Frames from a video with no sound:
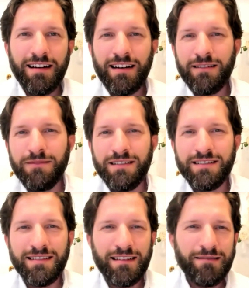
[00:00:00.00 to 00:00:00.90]
I am
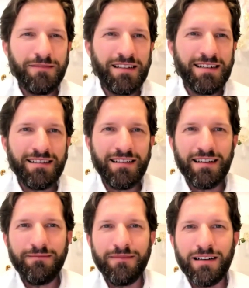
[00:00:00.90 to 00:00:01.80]
this, I am that,
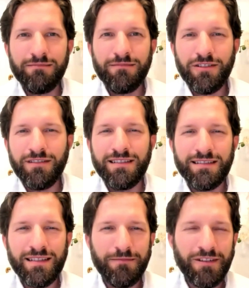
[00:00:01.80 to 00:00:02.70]
I'm not
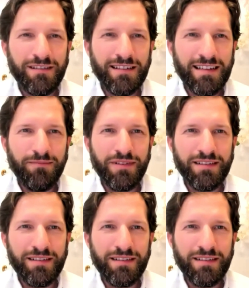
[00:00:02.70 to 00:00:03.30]
this, I'm not that.